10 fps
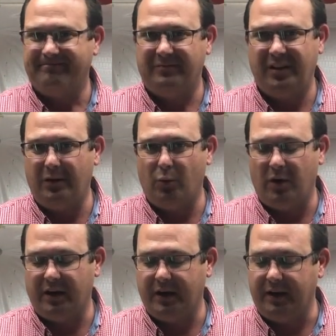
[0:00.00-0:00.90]
Didn't want
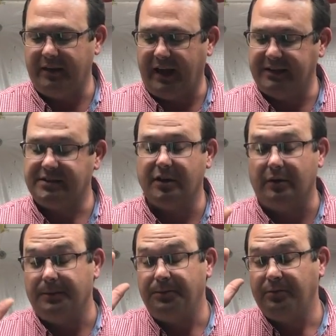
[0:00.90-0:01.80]
to cut that. So
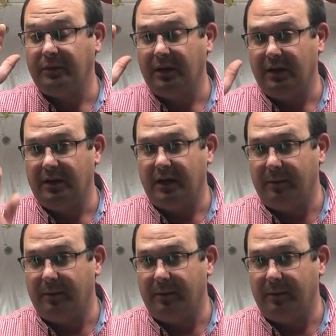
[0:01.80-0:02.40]
I